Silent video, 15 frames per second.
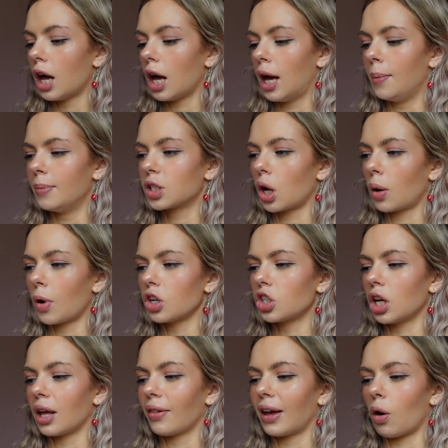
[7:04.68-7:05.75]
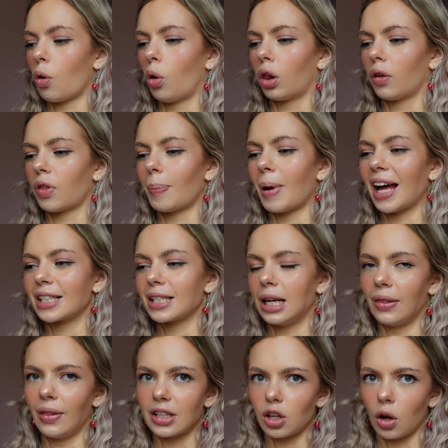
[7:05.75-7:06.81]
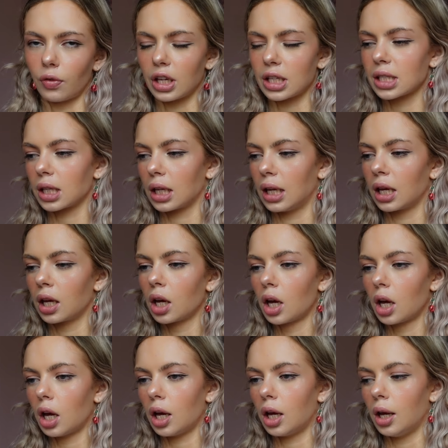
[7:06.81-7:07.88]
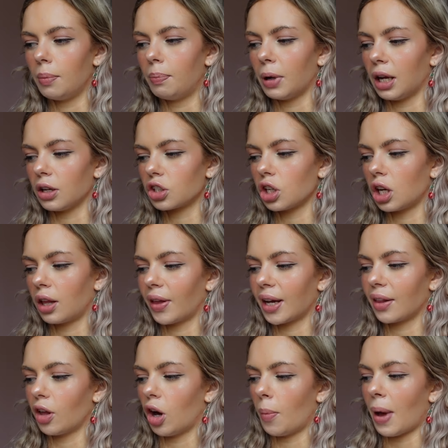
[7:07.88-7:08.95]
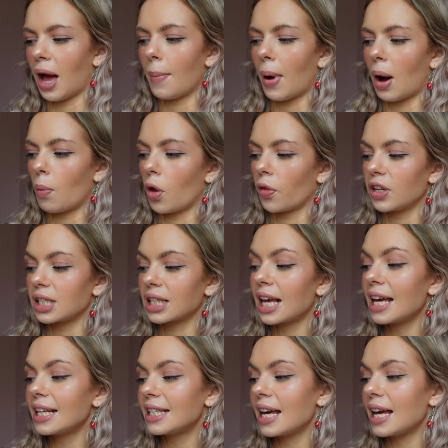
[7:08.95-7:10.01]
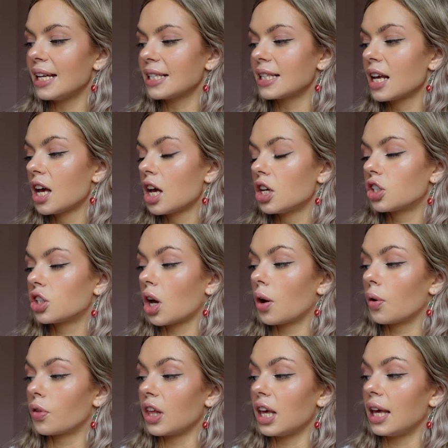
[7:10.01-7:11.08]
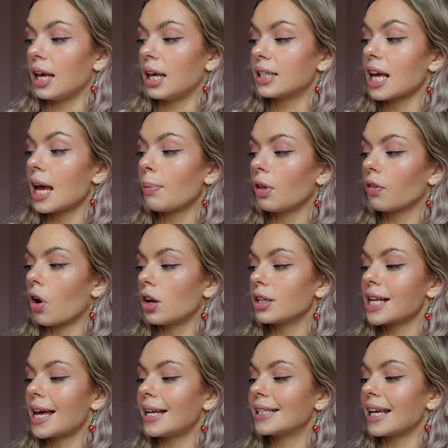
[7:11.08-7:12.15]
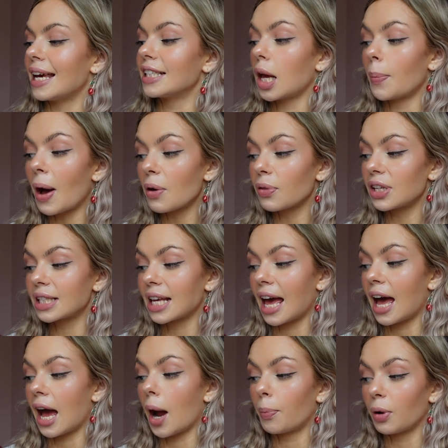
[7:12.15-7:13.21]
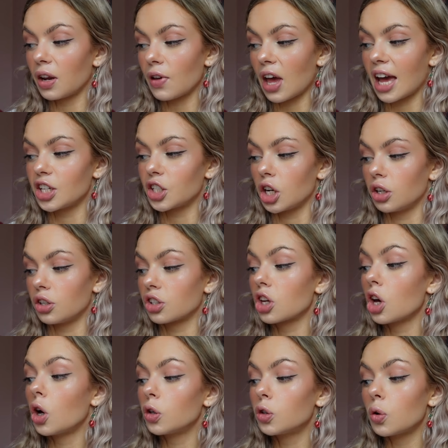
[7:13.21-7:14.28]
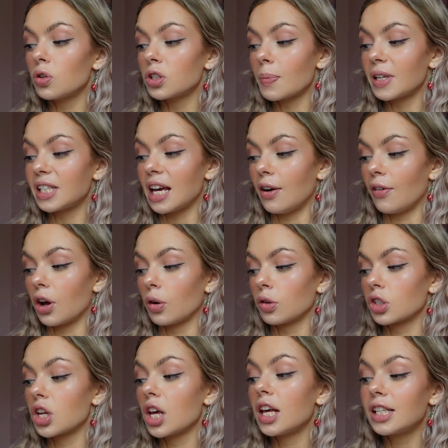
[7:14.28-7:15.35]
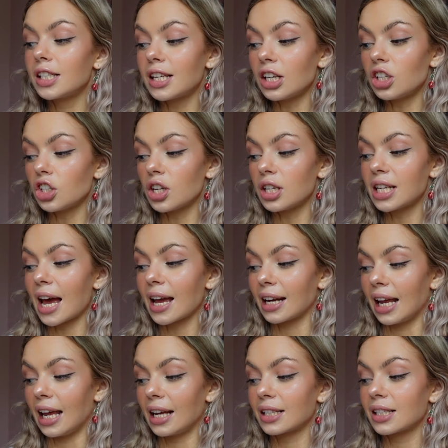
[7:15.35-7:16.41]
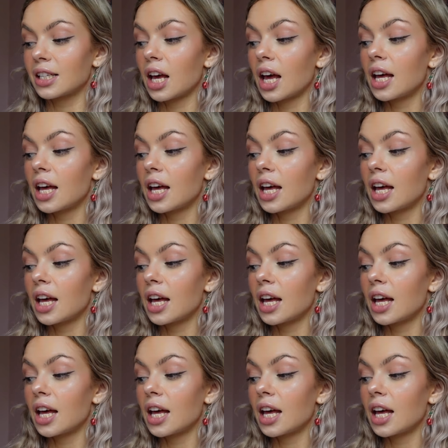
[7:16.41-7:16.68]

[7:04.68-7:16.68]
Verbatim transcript: Um, so I won't show you like all of the pattern in this, obviously uh, but I'll show you like a little bit about what this kit is. So the table of contents is about this kit, abbreviations, tools and materials, stitches and techniques,